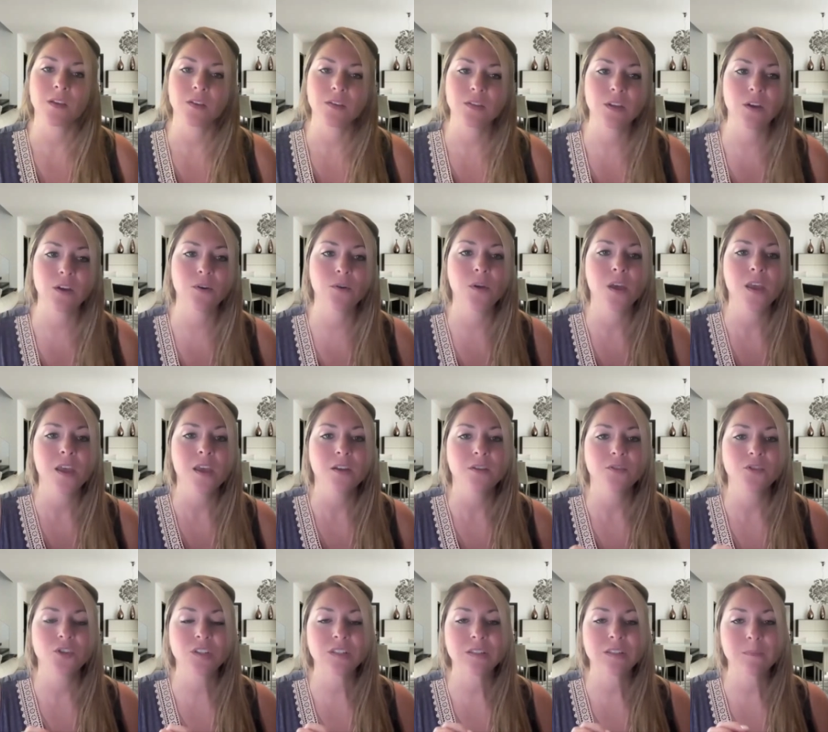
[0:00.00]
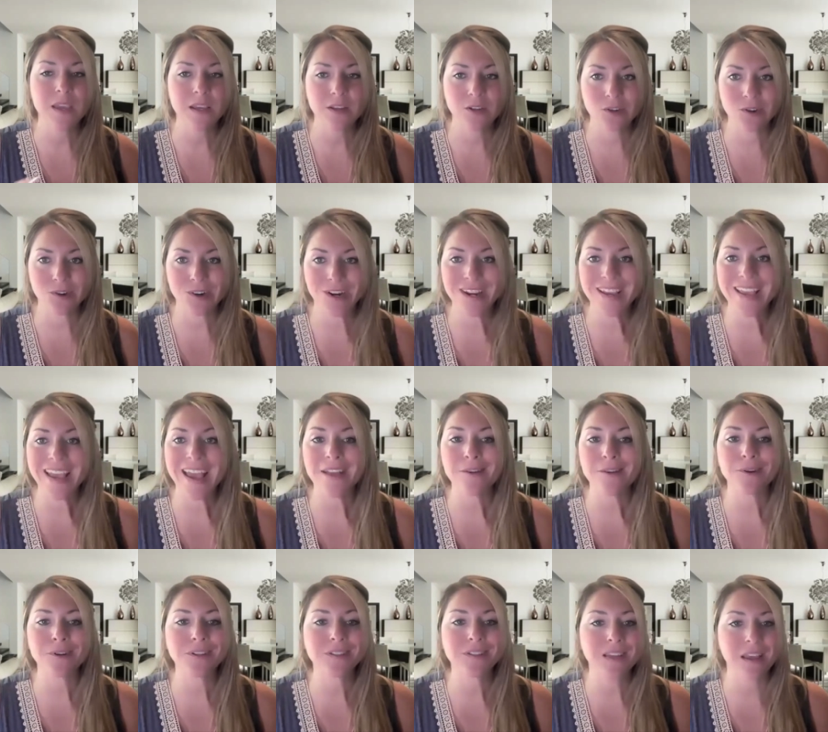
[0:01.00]
So just make sure, again,
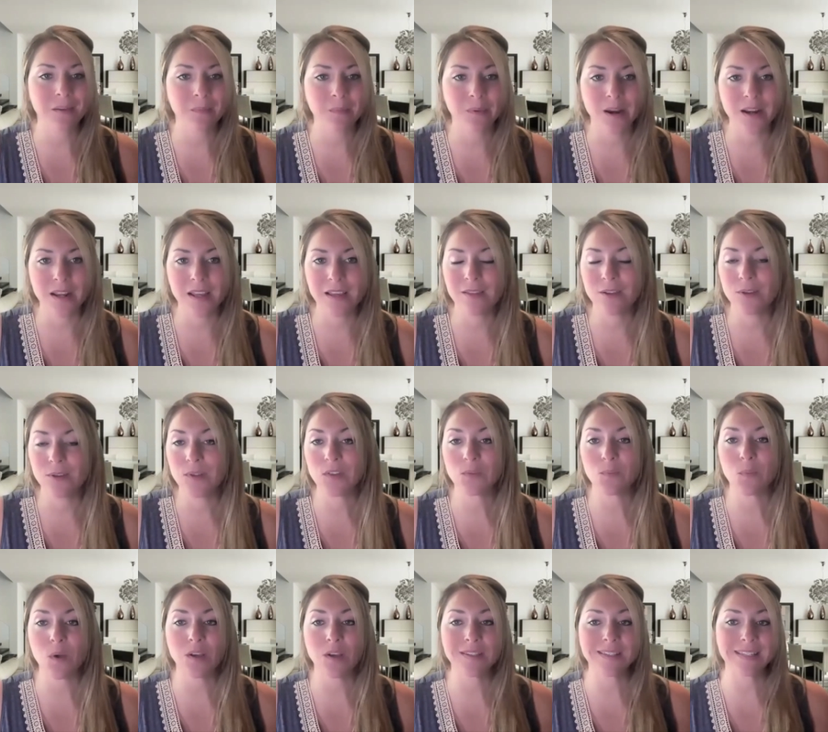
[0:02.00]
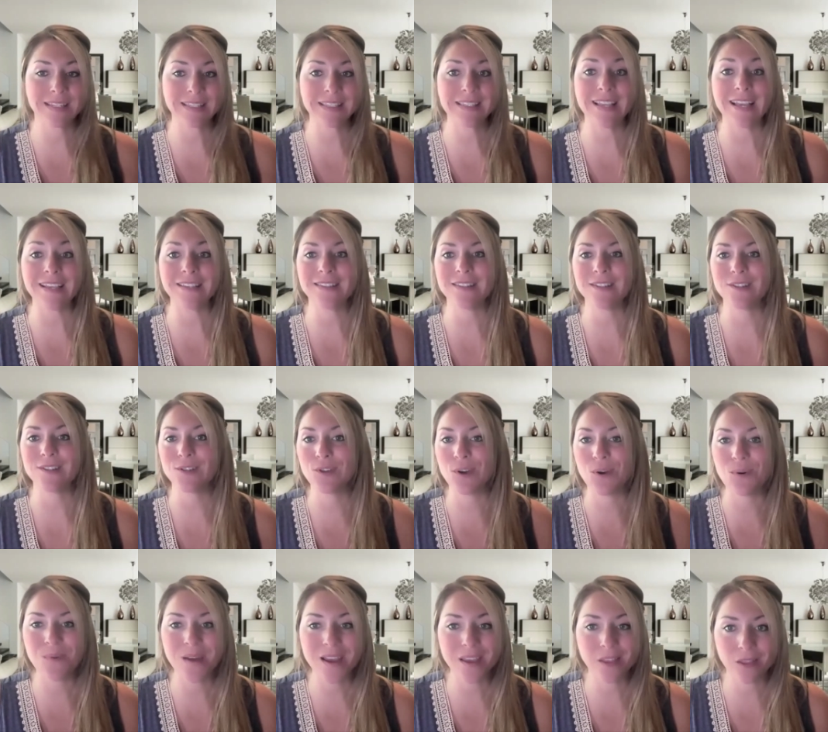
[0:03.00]
you're celebrating those small successes.
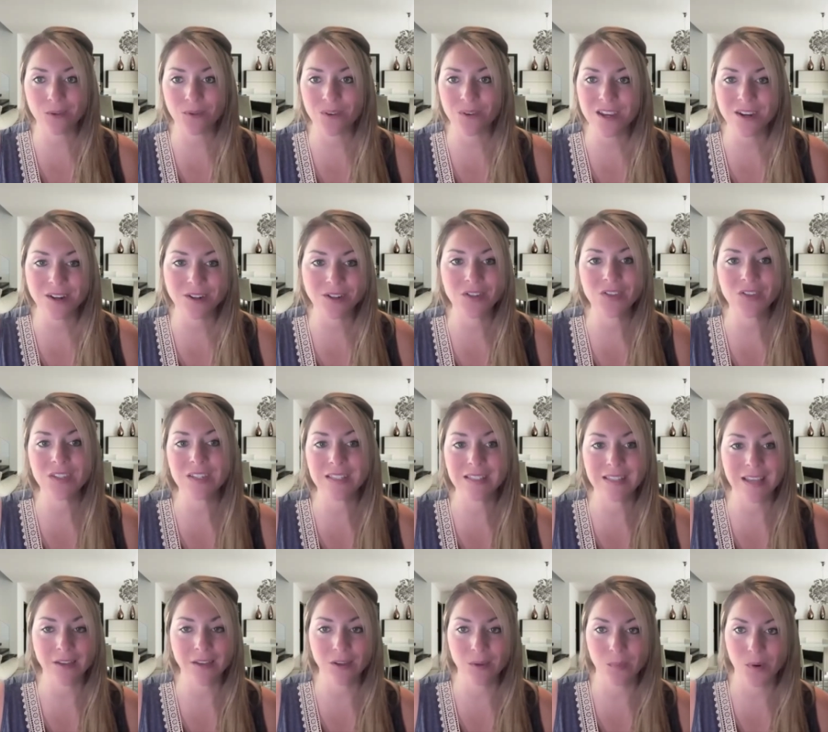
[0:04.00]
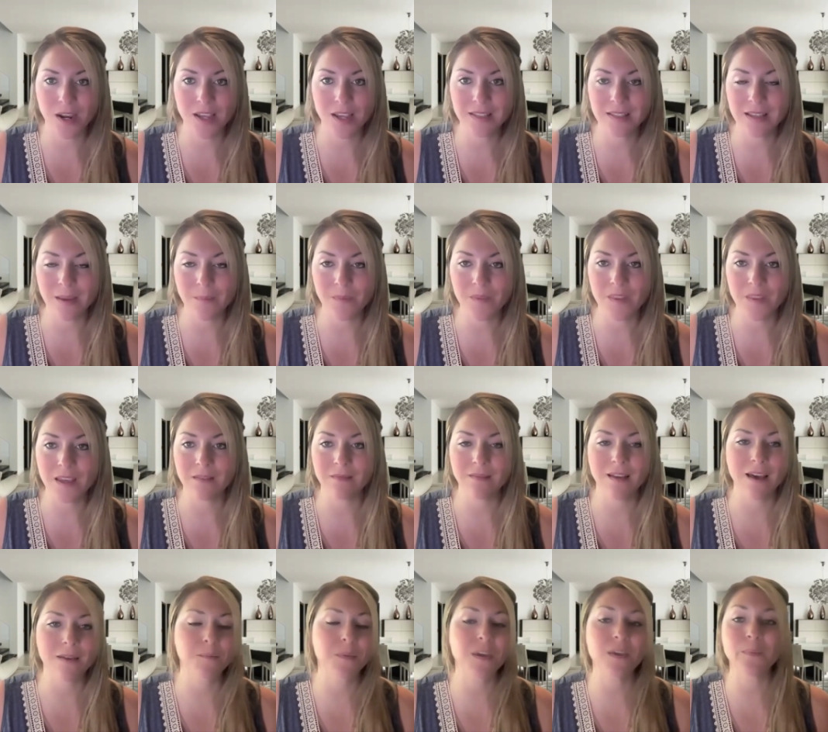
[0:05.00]
Don't wait 3 years to celebrate something.
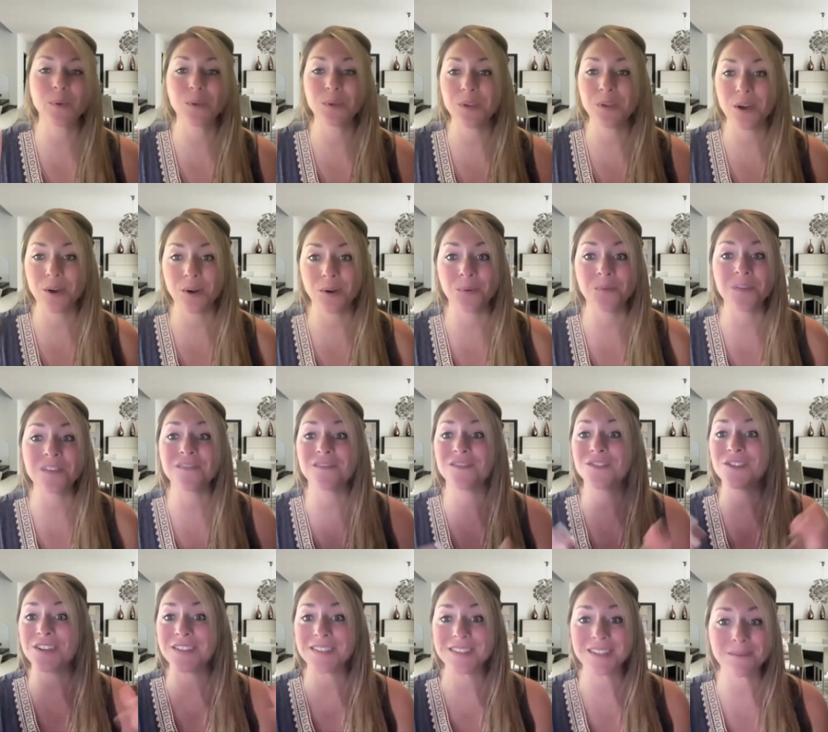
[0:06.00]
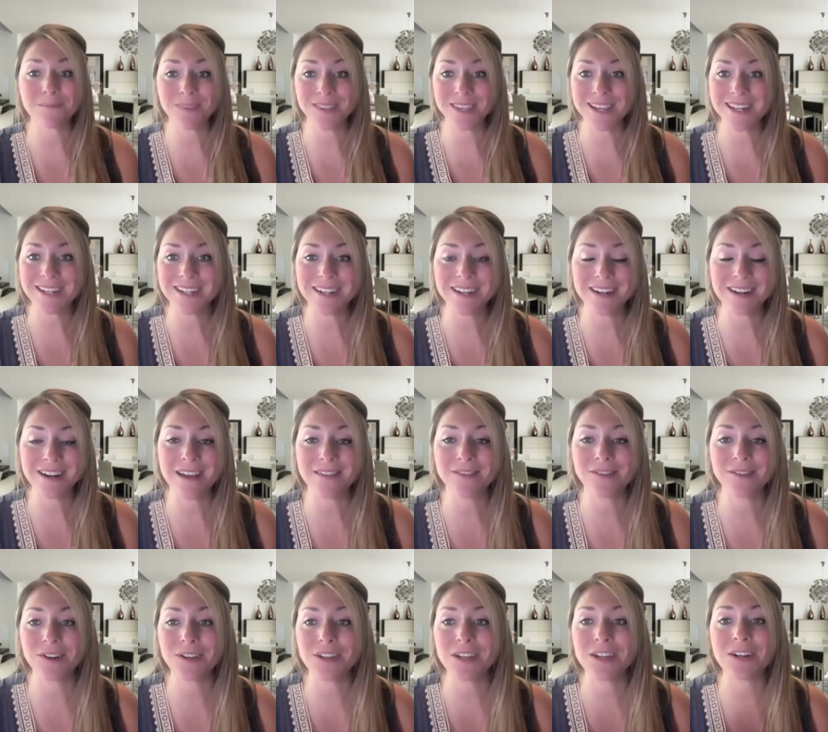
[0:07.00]
Let people know we've just completed
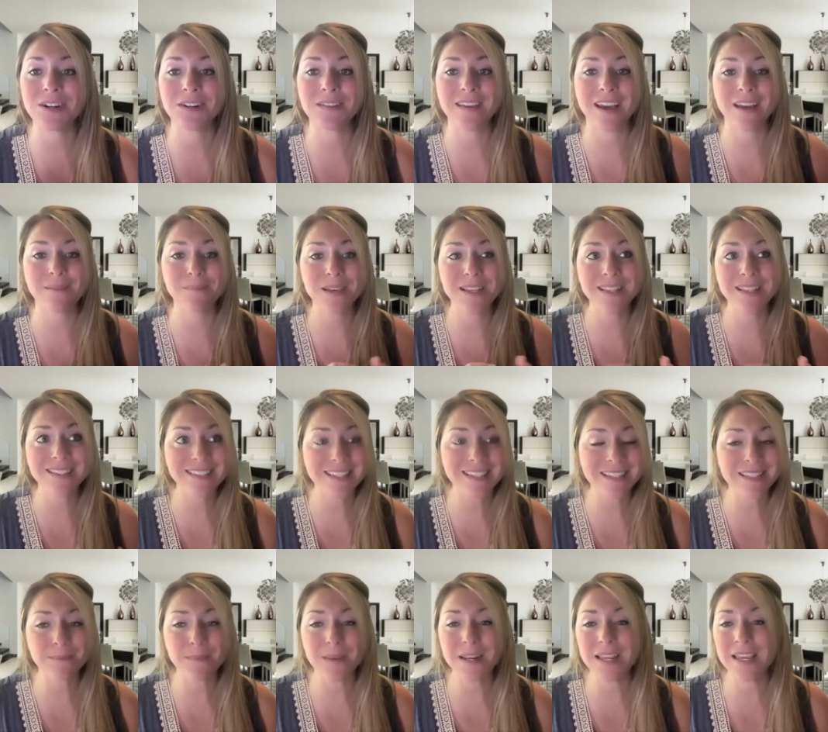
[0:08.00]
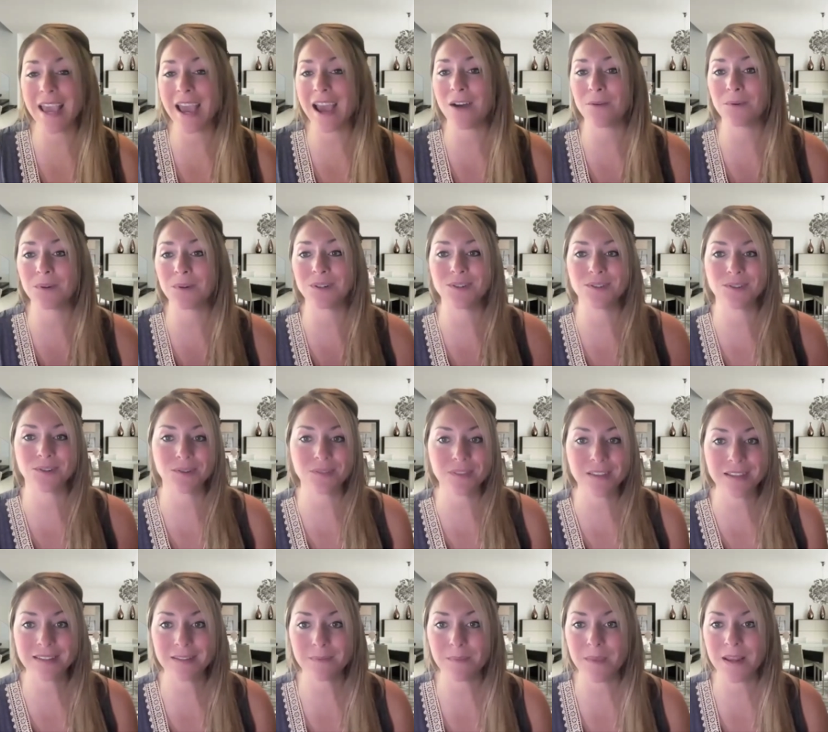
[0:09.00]
another year. That means this many hours or
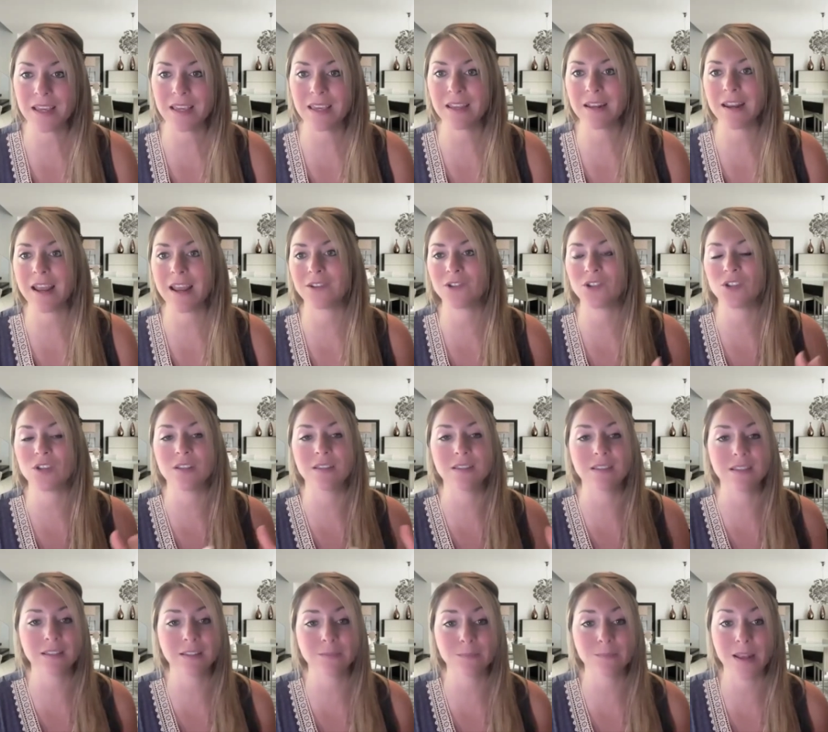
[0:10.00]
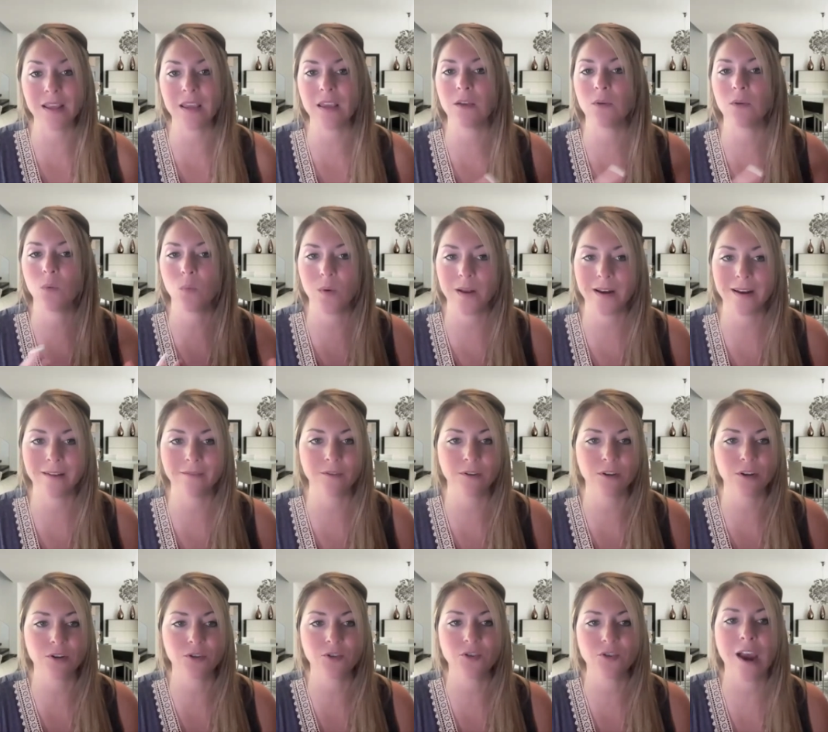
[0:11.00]
this many connections, this many, whatever
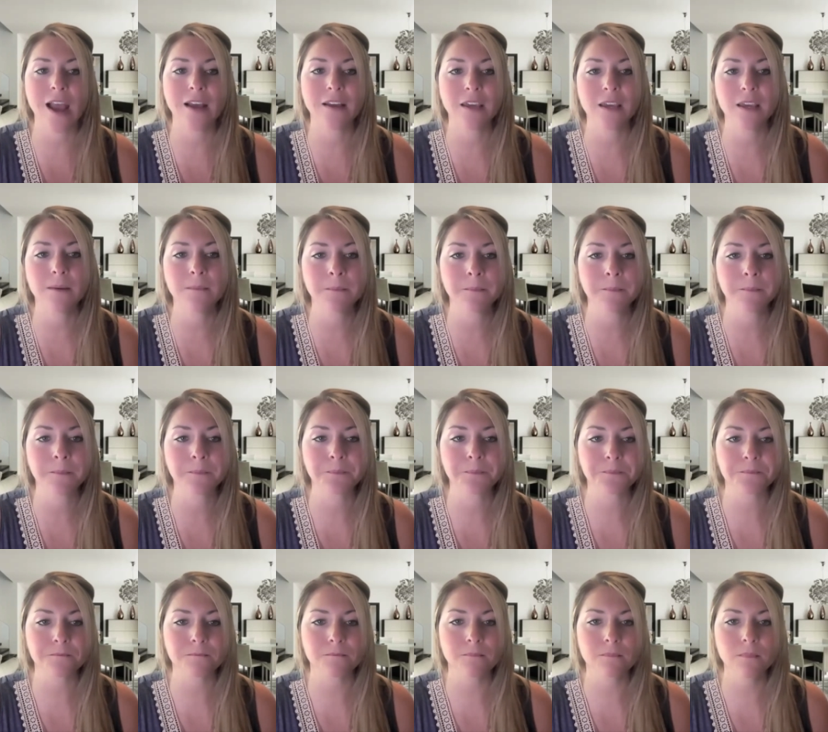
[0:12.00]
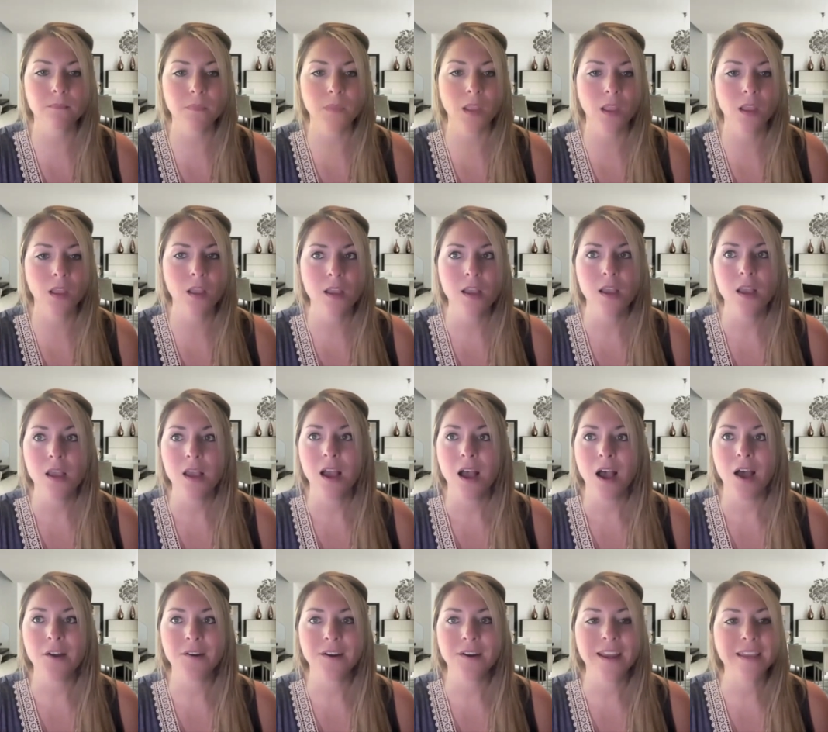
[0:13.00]
you're tracking.
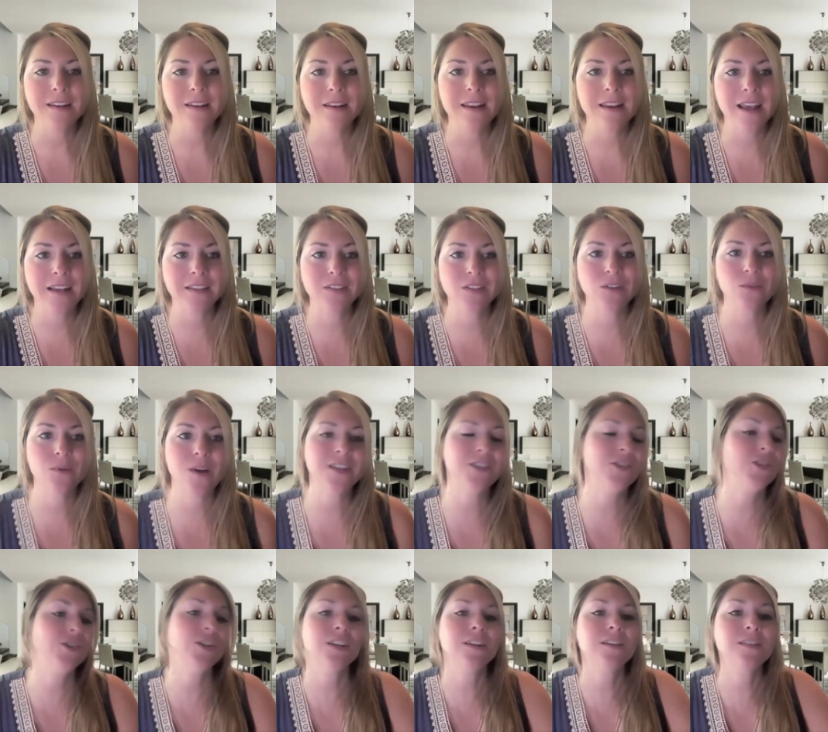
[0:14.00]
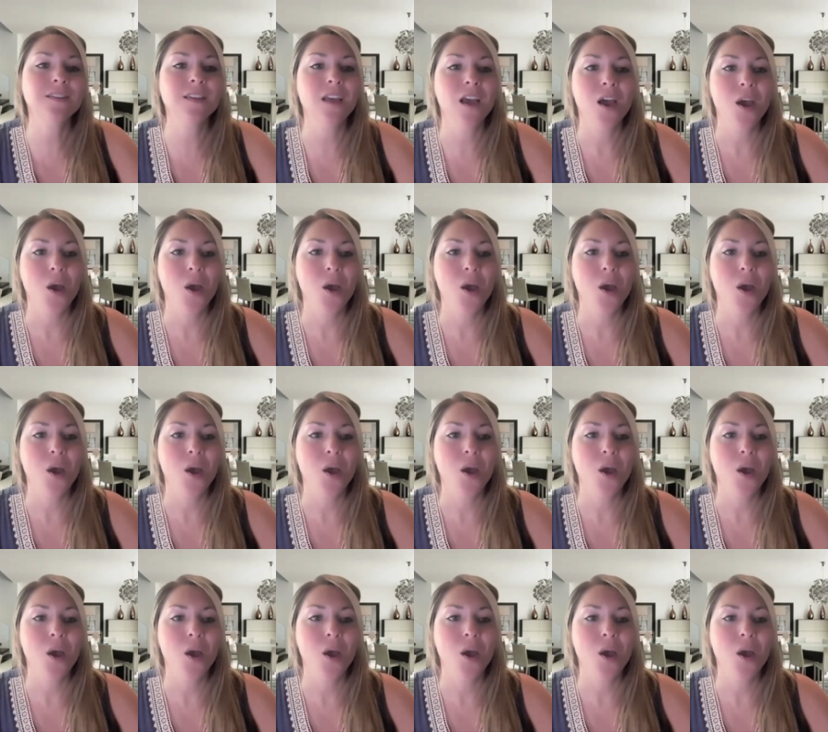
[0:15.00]
All right, next question.